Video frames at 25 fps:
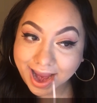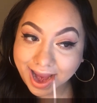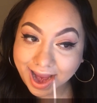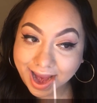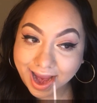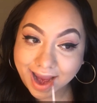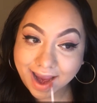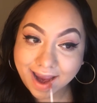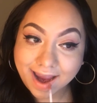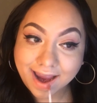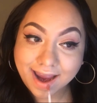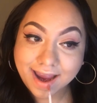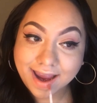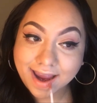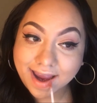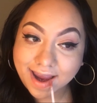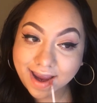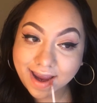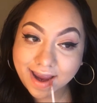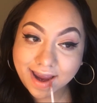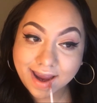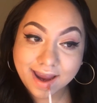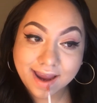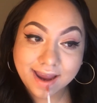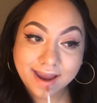You can do
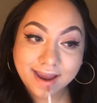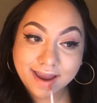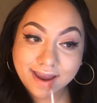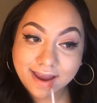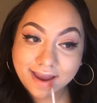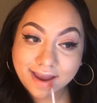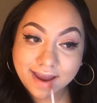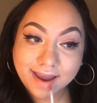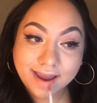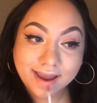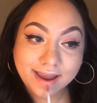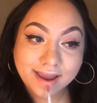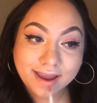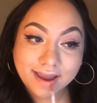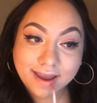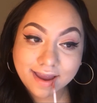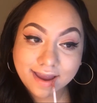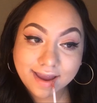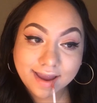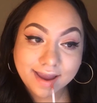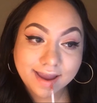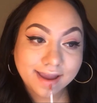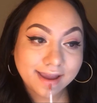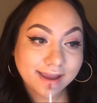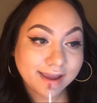whatever lip you want.
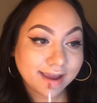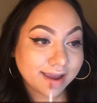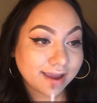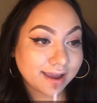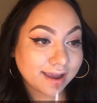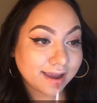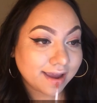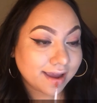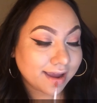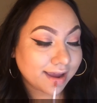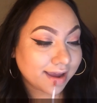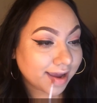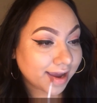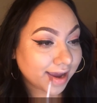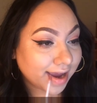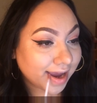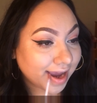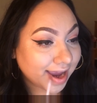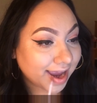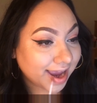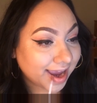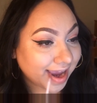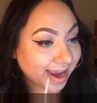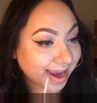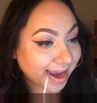This is just my
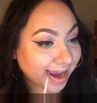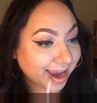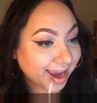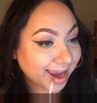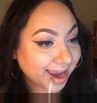preference.